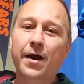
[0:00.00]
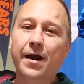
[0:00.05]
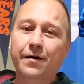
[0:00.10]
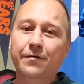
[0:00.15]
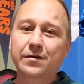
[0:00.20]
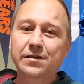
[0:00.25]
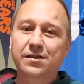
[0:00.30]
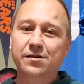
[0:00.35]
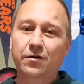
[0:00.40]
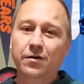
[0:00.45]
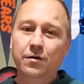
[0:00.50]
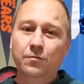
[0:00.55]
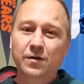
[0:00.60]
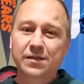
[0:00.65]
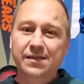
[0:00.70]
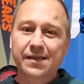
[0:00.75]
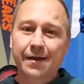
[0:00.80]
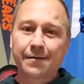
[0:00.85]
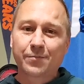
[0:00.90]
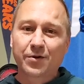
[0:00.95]
Arizona
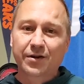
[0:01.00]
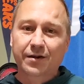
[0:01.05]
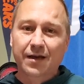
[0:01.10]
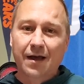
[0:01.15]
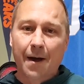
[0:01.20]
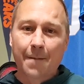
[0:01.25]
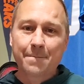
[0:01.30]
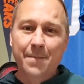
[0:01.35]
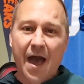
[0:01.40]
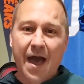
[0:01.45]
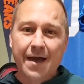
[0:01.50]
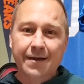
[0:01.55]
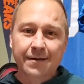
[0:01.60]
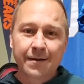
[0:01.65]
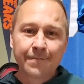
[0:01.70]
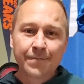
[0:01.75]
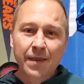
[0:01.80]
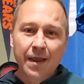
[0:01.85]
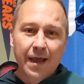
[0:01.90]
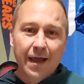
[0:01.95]
was able to come back
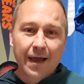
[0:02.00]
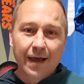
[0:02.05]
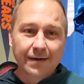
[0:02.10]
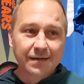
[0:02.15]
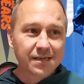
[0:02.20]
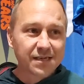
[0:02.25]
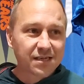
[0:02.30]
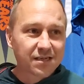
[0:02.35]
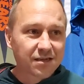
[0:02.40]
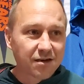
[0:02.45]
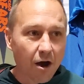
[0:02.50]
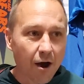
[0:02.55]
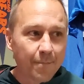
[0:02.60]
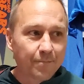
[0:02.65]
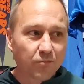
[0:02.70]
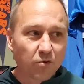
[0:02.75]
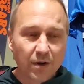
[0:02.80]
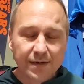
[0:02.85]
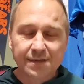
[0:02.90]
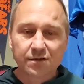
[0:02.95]
and stop
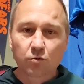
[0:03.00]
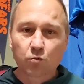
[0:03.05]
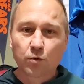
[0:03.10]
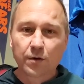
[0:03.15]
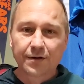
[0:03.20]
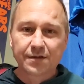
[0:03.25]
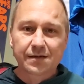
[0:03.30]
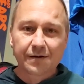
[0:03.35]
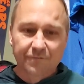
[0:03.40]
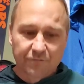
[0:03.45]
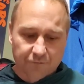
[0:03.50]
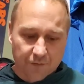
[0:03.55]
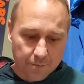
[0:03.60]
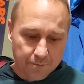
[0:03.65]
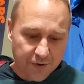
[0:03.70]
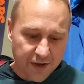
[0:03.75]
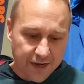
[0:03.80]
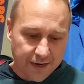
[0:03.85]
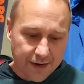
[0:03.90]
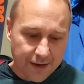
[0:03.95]
Russell Wilson from
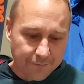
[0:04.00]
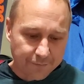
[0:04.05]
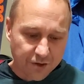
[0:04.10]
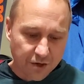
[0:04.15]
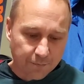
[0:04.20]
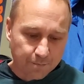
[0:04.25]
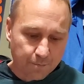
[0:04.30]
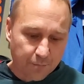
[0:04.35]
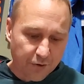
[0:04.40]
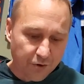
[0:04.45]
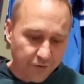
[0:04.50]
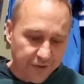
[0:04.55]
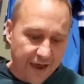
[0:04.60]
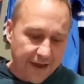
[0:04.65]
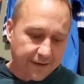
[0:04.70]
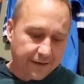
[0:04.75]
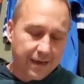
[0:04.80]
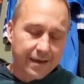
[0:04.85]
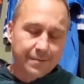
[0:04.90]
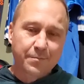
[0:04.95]
being able to pull
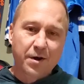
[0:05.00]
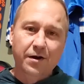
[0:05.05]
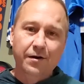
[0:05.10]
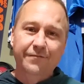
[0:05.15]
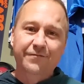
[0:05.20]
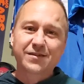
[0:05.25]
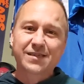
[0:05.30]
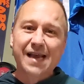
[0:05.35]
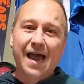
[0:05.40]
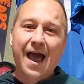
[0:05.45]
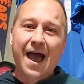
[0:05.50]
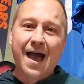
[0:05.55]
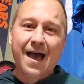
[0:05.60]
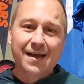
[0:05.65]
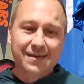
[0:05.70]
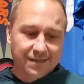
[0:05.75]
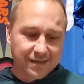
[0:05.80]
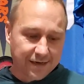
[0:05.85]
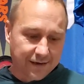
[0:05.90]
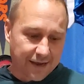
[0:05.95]
that game out of his
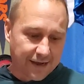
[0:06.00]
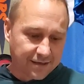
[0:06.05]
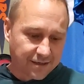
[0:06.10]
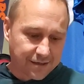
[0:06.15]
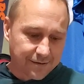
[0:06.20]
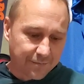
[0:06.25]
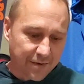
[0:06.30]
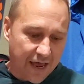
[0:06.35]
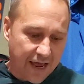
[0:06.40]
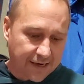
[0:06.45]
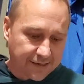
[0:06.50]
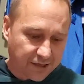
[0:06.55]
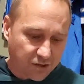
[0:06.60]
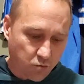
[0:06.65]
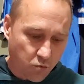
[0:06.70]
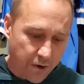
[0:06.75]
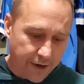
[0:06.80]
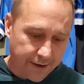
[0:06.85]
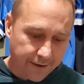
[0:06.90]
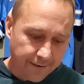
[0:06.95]
ass against them last
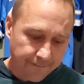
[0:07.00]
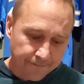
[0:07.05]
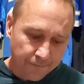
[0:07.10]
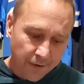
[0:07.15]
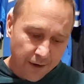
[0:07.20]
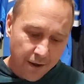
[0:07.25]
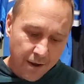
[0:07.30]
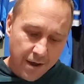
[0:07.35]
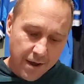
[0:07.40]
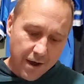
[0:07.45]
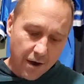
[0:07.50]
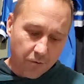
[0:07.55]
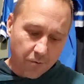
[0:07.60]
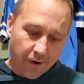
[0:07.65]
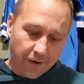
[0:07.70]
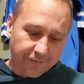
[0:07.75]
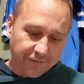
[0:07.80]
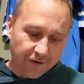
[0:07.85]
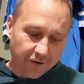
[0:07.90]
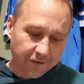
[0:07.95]
week.
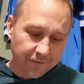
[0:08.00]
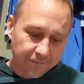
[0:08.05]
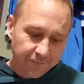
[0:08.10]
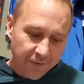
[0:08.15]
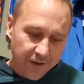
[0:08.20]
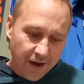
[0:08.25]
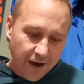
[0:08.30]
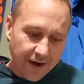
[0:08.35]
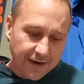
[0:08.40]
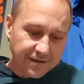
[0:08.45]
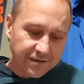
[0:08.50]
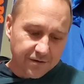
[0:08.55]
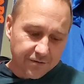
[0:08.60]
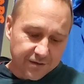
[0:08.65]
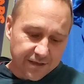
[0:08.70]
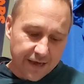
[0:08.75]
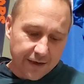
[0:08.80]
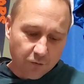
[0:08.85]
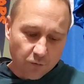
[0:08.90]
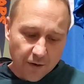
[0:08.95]
However, I do
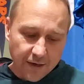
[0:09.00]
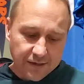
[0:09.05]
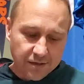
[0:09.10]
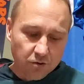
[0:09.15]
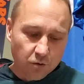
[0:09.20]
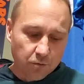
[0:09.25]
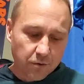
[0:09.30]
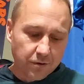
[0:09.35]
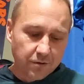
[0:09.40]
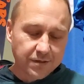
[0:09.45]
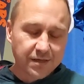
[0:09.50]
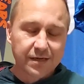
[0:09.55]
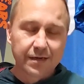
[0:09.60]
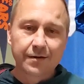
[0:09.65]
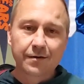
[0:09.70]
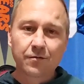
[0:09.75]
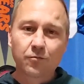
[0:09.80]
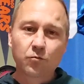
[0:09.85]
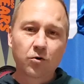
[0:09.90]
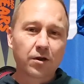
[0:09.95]
think Russell
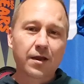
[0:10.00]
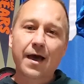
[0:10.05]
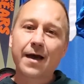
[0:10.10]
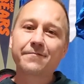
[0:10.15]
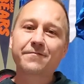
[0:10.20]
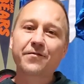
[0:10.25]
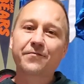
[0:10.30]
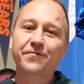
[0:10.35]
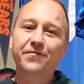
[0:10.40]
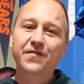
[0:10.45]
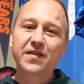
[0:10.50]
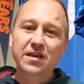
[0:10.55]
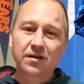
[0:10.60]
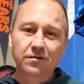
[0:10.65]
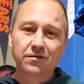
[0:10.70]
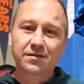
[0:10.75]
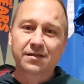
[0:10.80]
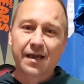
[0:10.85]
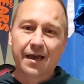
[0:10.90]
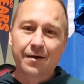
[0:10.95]
Wilson will have a
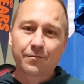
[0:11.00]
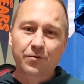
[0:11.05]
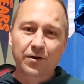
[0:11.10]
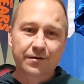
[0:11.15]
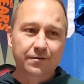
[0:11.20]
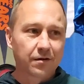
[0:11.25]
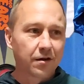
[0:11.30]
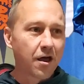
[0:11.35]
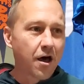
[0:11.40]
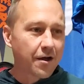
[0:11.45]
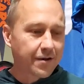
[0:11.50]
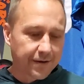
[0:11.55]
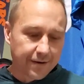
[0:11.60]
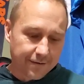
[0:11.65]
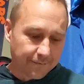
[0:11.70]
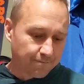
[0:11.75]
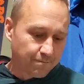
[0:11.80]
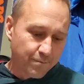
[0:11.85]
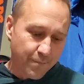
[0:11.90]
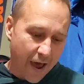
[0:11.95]
field day with
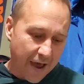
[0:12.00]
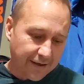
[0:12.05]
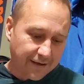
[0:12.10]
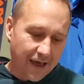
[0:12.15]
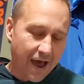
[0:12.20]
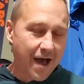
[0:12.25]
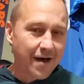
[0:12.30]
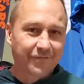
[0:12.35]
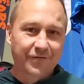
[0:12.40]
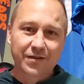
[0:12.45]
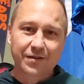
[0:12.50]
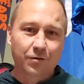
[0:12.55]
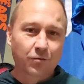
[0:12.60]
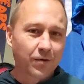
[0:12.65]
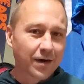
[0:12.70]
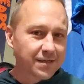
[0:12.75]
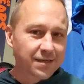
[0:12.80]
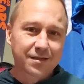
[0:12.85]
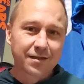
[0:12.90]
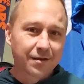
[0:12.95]
Lockett and Metcalf and the
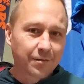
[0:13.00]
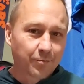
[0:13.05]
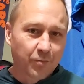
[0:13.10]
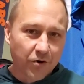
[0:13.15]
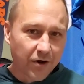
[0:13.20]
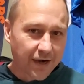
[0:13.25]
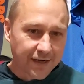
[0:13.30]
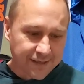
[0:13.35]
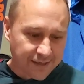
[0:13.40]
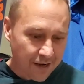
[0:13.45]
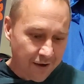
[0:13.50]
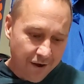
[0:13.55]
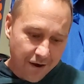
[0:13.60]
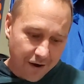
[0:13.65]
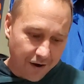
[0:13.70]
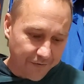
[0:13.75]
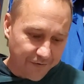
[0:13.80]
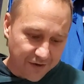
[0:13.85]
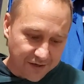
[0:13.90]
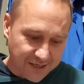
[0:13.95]
rest of the boys
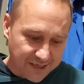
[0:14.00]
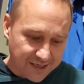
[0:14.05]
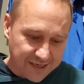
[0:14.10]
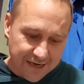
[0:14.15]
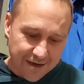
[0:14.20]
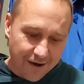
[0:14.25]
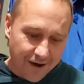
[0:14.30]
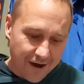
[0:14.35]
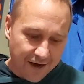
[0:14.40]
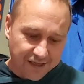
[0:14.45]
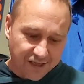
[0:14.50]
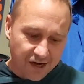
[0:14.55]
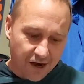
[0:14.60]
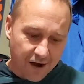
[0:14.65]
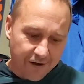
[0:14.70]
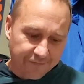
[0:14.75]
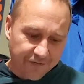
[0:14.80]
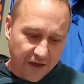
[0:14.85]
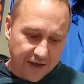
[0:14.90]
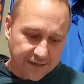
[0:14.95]
on the Seahawks
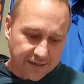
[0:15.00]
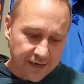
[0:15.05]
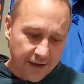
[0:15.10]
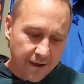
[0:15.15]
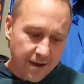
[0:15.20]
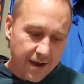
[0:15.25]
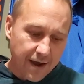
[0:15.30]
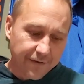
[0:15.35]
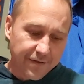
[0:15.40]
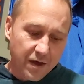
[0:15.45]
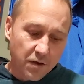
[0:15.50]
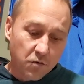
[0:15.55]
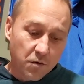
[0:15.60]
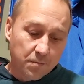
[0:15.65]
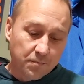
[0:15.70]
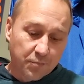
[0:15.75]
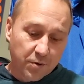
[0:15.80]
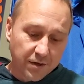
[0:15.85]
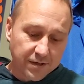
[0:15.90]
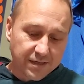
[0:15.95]
offense, and they
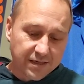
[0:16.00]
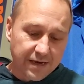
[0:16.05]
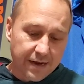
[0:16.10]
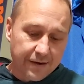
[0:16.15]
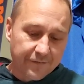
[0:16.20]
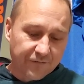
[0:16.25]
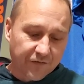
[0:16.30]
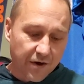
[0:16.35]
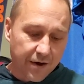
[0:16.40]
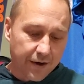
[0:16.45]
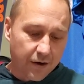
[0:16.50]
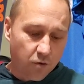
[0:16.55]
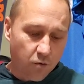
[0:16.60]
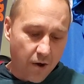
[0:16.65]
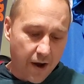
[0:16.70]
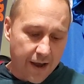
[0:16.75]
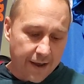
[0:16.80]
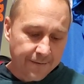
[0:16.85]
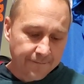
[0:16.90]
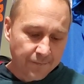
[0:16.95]
will put Fran
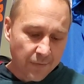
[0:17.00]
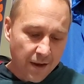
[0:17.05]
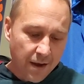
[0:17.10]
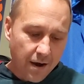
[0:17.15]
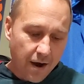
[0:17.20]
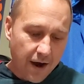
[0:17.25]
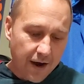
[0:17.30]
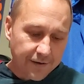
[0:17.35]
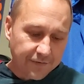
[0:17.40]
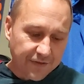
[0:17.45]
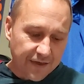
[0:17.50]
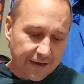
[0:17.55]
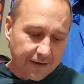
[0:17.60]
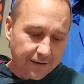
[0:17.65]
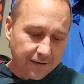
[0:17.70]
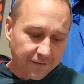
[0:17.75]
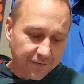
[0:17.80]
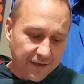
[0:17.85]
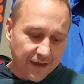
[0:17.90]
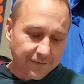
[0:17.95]
away. I
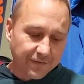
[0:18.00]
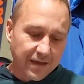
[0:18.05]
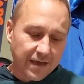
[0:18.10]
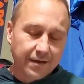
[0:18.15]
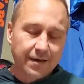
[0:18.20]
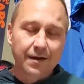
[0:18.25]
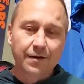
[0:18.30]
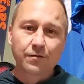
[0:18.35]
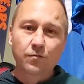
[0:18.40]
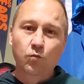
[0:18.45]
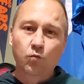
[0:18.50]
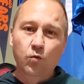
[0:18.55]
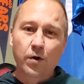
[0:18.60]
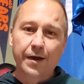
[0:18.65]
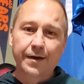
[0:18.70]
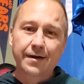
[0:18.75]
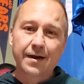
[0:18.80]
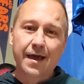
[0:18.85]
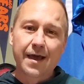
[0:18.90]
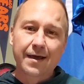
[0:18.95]
think that they can
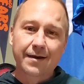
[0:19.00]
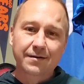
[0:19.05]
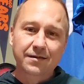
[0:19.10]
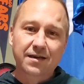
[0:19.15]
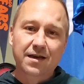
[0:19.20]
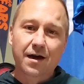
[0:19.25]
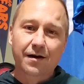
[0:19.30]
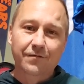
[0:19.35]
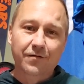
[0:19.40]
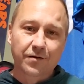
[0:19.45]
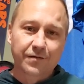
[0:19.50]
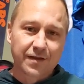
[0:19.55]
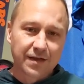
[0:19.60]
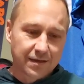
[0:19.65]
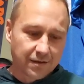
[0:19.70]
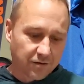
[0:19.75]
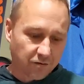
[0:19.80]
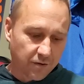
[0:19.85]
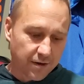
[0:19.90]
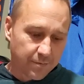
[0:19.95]
win and cover the
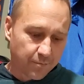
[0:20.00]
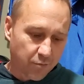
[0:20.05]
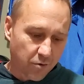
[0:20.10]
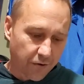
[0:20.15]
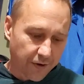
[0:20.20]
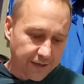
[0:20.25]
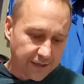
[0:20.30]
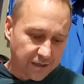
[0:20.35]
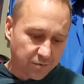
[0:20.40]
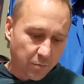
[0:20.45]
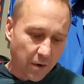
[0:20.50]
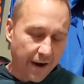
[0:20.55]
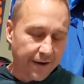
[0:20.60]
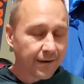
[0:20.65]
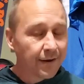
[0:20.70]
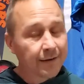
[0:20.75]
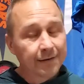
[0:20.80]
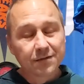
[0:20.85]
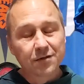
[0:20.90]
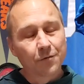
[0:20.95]
three-point
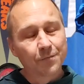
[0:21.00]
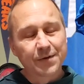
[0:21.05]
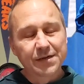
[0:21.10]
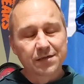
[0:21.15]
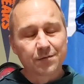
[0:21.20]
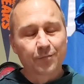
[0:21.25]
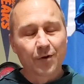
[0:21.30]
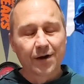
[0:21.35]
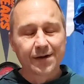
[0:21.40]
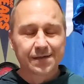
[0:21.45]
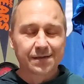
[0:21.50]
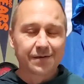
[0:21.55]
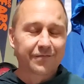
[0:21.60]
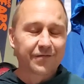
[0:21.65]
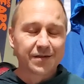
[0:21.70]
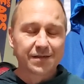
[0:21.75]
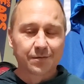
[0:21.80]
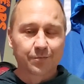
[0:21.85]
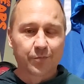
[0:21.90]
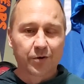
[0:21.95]
spread. Don't be surprised if
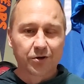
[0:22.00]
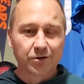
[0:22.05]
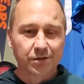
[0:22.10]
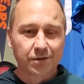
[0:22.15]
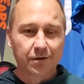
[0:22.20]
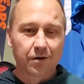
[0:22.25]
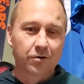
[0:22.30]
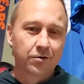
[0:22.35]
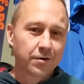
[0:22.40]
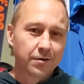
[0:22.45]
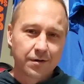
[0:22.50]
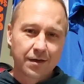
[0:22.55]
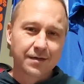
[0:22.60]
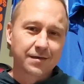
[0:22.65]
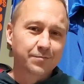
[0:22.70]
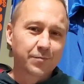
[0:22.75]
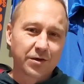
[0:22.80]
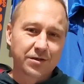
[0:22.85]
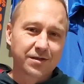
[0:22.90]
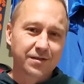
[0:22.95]
it's a push, though, as
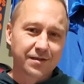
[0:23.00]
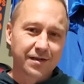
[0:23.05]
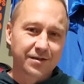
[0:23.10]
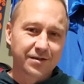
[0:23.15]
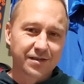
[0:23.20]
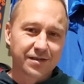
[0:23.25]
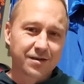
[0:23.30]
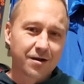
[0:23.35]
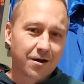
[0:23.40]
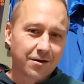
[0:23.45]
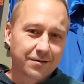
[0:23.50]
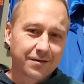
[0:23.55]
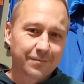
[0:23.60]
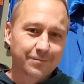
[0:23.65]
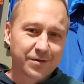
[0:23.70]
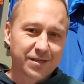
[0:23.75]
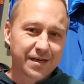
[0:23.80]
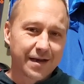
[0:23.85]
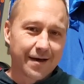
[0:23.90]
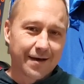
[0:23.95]
much as I just talked up
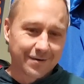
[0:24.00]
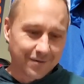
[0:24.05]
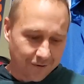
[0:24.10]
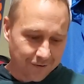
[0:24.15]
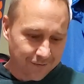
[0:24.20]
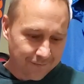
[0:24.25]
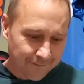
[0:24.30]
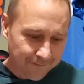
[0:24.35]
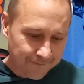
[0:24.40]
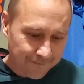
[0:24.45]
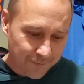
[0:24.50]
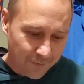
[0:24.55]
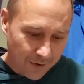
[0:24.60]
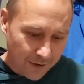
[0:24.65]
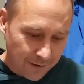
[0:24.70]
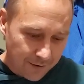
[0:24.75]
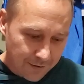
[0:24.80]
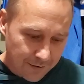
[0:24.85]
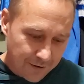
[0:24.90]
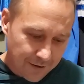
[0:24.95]
Seattle.
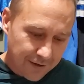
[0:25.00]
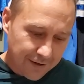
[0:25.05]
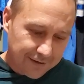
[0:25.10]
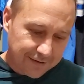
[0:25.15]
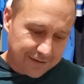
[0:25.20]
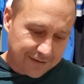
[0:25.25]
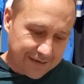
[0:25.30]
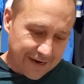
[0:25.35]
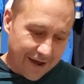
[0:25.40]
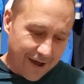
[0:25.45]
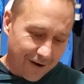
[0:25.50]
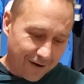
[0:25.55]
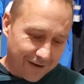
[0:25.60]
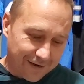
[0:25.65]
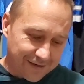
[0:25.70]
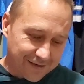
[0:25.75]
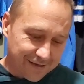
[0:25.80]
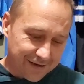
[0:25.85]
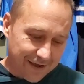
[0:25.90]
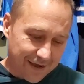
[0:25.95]

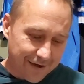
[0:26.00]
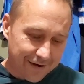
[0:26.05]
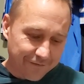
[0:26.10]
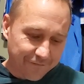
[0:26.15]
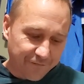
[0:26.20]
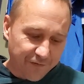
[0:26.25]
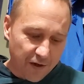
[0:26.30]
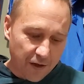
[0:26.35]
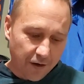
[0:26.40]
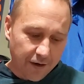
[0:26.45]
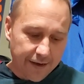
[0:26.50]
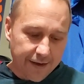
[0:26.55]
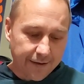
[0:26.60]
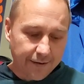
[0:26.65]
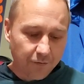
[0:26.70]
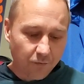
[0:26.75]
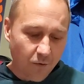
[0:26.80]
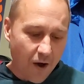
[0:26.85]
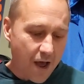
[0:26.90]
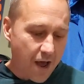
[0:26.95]
Dallas in Philly.
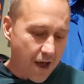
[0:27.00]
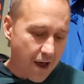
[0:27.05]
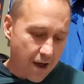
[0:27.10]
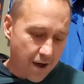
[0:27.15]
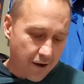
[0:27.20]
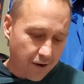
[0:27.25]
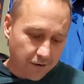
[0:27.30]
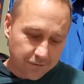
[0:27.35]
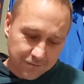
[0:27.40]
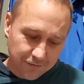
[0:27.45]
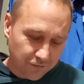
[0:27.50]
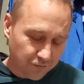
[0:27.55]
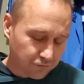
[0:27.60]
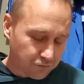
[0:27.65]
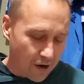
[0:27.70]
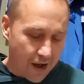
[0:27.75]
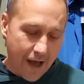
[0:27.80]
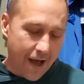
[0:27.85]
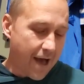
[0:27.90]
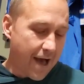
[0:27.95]
Wow.
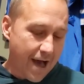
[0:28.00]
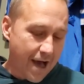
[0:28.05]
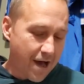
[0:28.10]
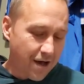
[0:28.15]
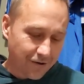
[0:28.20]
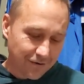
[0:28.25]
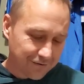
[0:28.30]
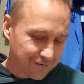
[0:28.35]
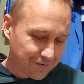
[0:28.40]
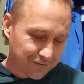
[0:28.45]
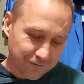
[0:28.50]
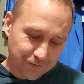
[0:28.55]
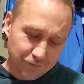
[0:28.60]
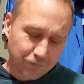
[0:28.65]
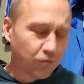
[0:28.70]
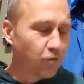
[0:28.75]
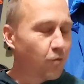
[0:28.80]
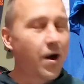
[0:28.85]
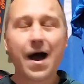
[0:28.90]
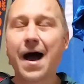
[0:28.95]
Wow.
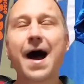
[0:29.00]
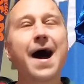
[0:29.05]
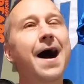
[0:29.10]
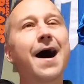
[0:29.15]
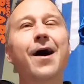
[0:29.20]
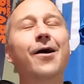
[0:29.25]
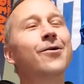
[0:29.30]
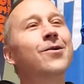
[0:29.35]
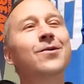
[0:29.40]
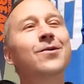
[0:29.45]
Wow.